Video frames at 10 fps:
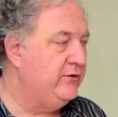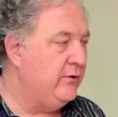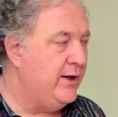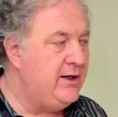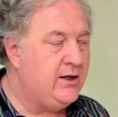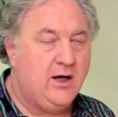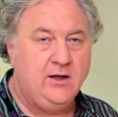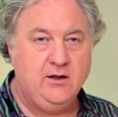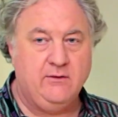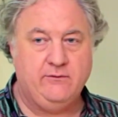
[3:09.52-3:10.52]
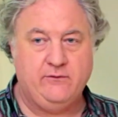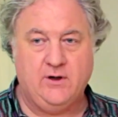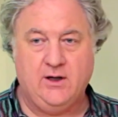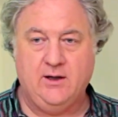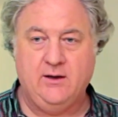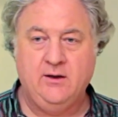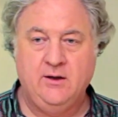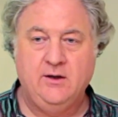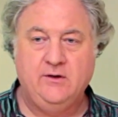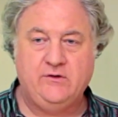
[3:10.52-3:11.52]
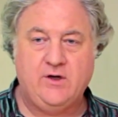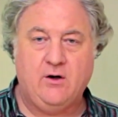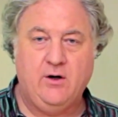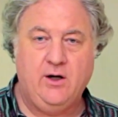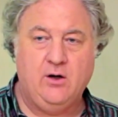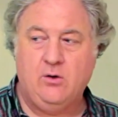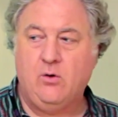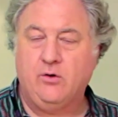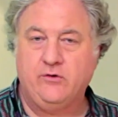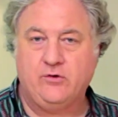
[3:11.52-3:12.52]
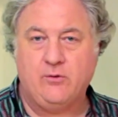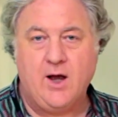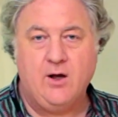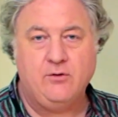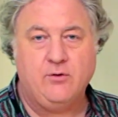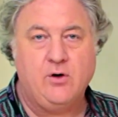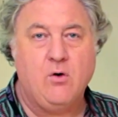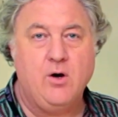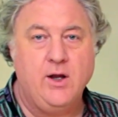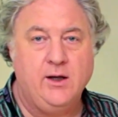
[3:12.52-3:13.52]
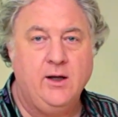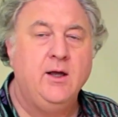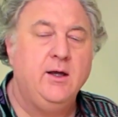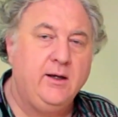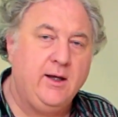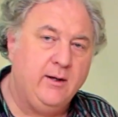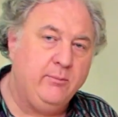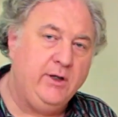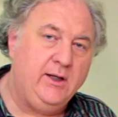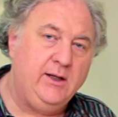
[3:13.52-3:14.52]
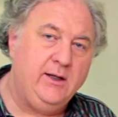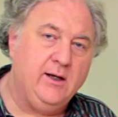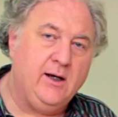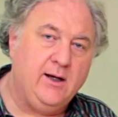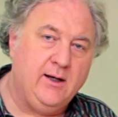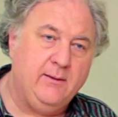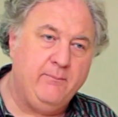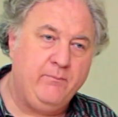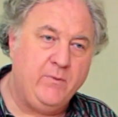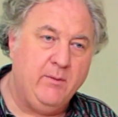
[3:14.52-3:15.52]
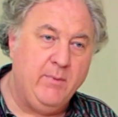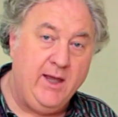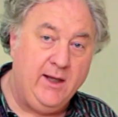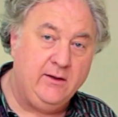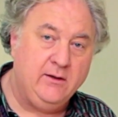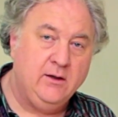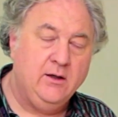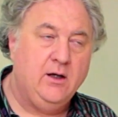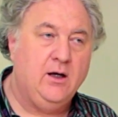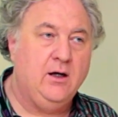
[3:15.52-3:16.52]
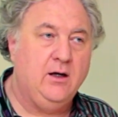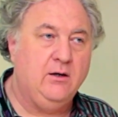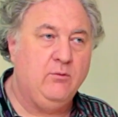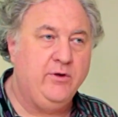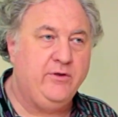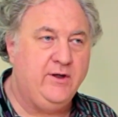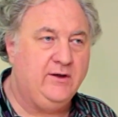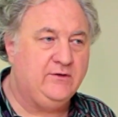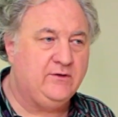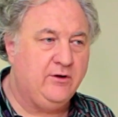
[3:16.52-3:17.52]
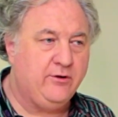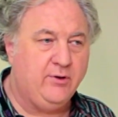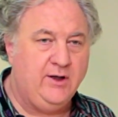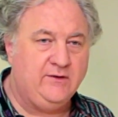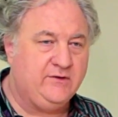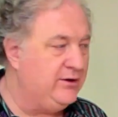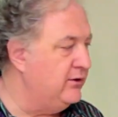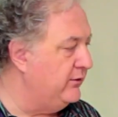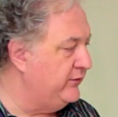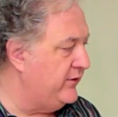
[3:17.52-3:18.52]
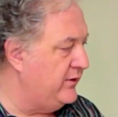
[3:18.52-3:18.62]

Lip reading: So any kind of stereo or surround recording can be made with these three signals.